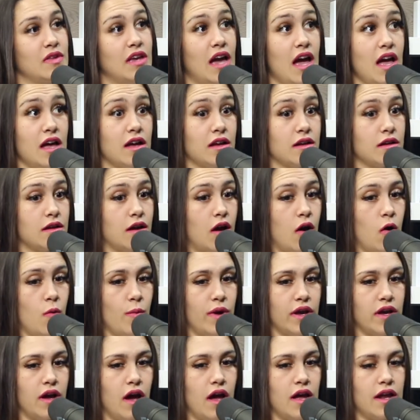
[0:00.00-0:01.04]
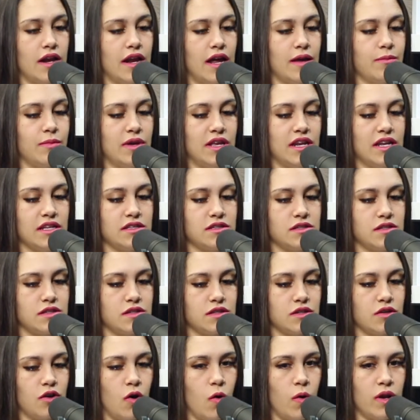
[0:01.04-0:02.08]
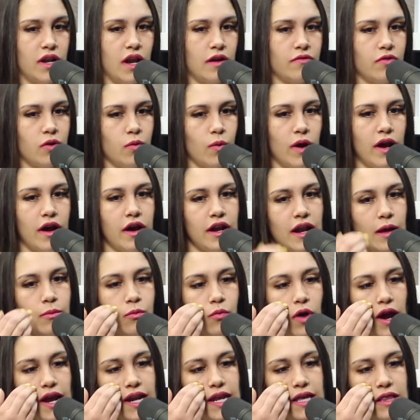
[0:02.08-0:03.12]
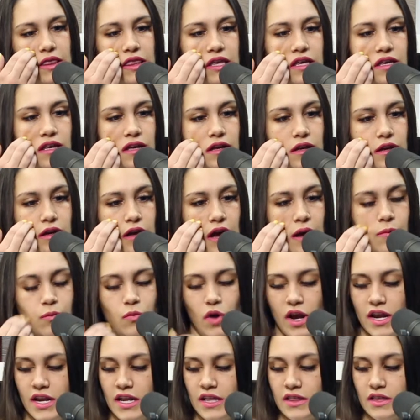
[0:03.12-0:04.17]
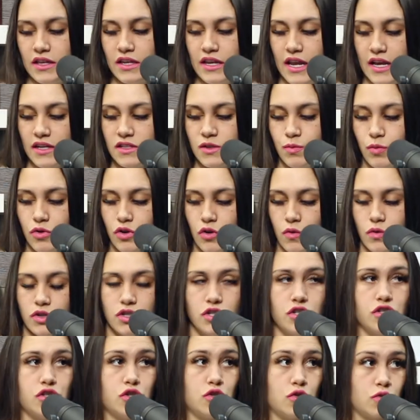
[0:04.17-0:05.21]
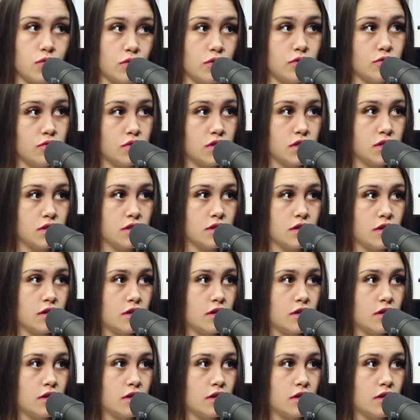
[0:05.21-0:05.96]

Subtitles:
Yeah. Oh my God. I mean, it's going everywhere. And I'm writing the next book, which is Truce.